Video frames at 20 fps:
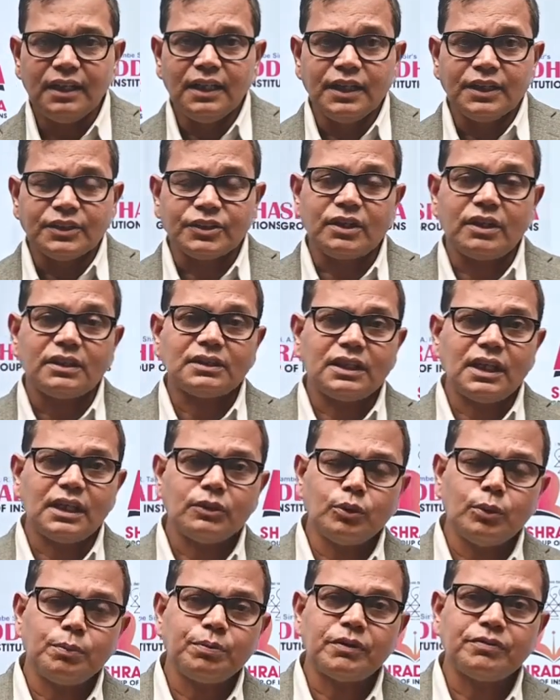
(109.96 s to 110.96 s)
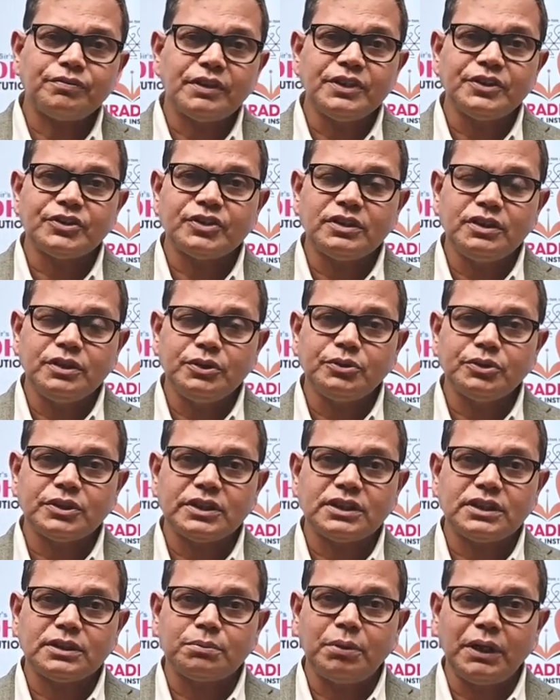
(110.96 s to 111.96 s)
Shraddha group of
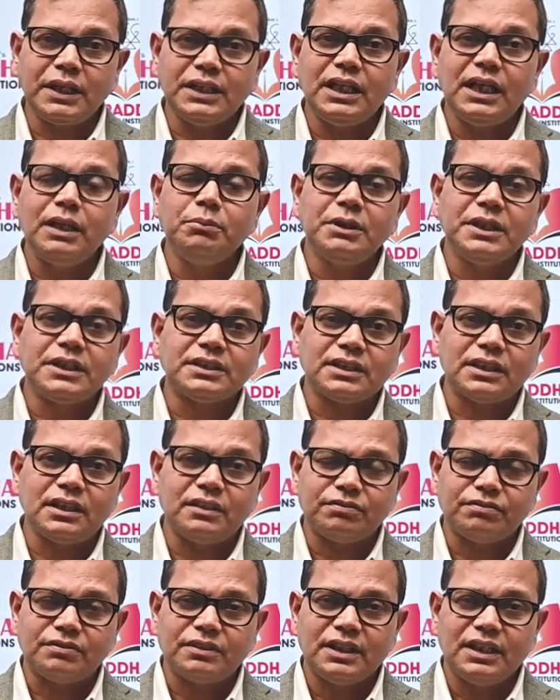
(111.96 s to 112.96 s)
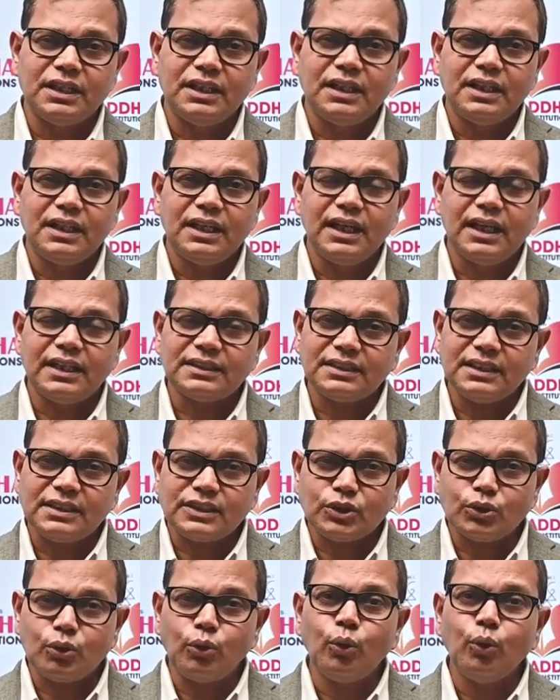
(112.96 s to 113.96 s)
institutions by name itself has
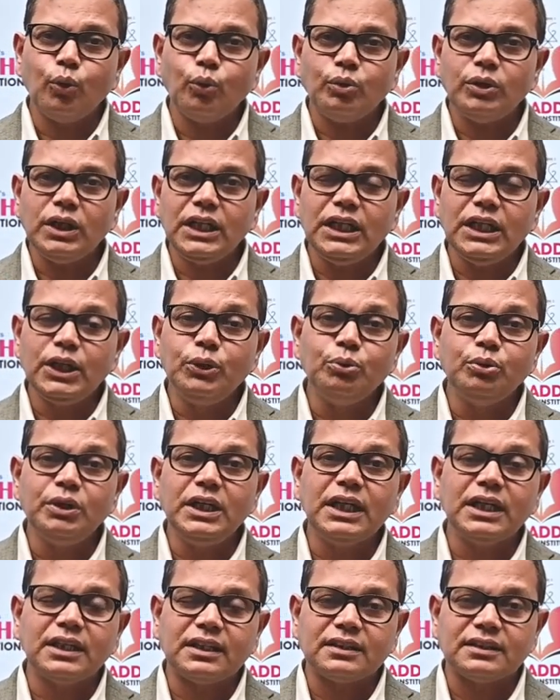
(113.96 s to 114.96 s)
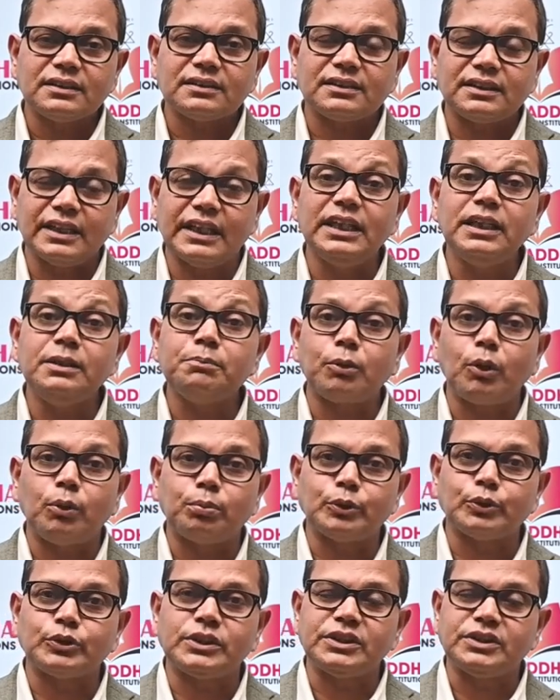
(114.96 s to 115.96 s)
its own unique selling
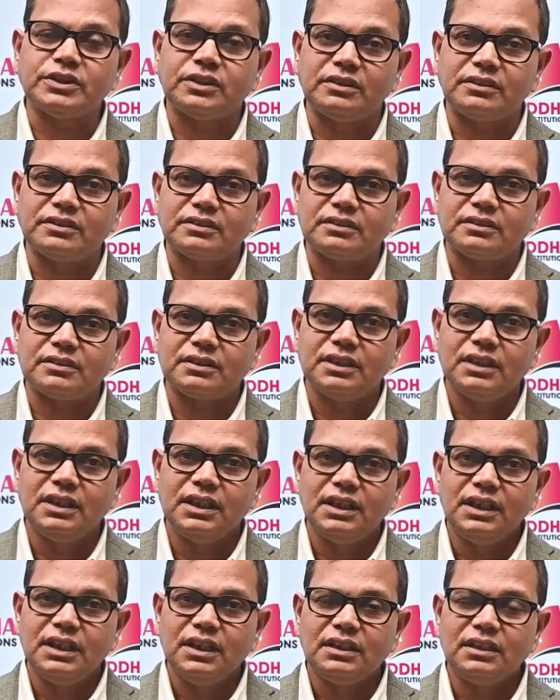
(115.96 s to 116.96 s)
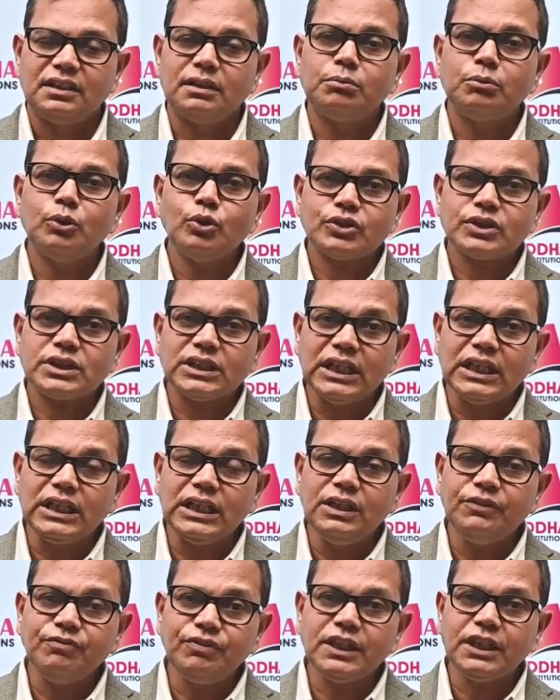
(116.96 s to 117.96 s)
propositions. The most
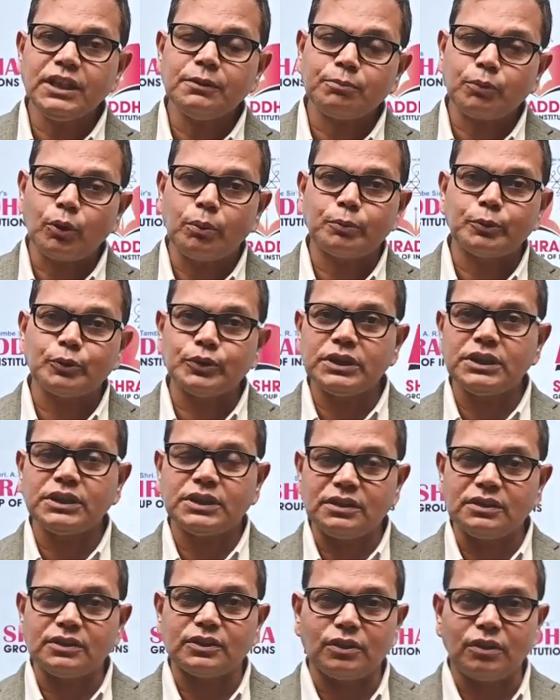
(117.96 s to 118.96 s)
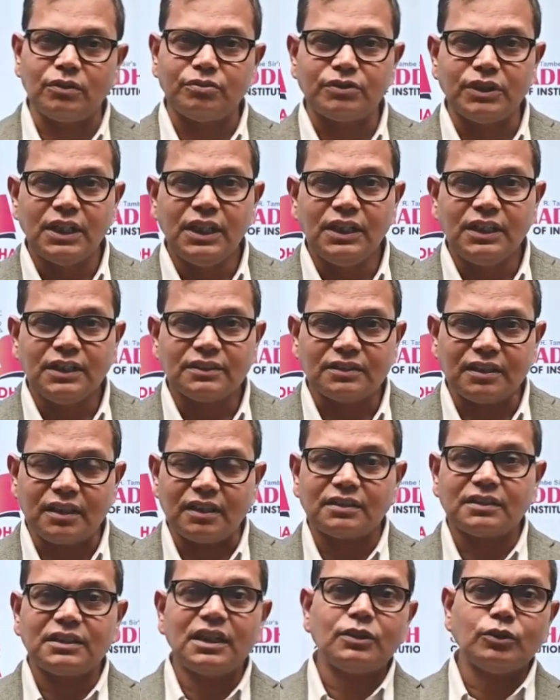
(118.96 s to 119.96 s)
significant propositions of Shraddha